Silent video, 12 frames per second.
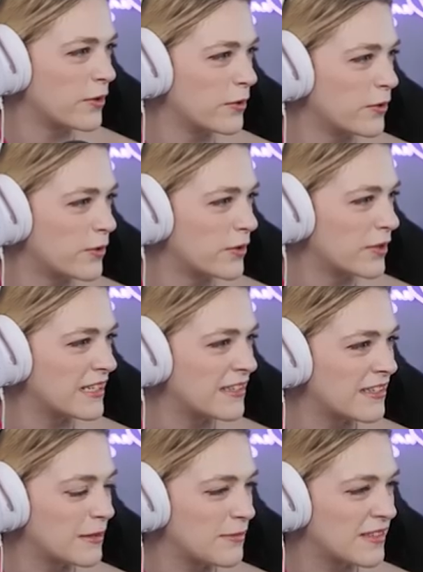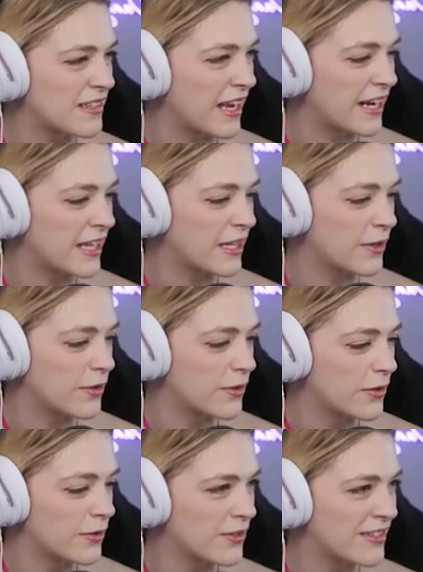Ooh, this Sim is kind of cute.
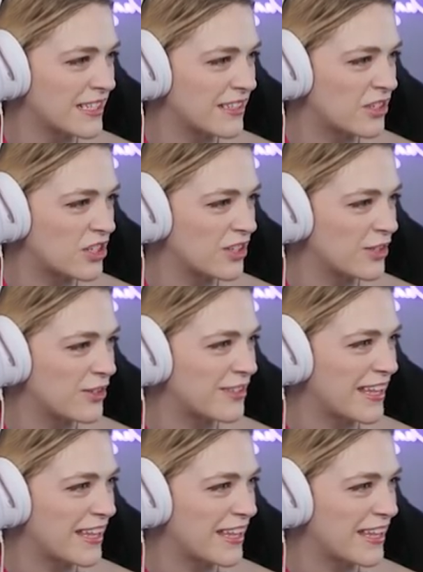Who's this? She looks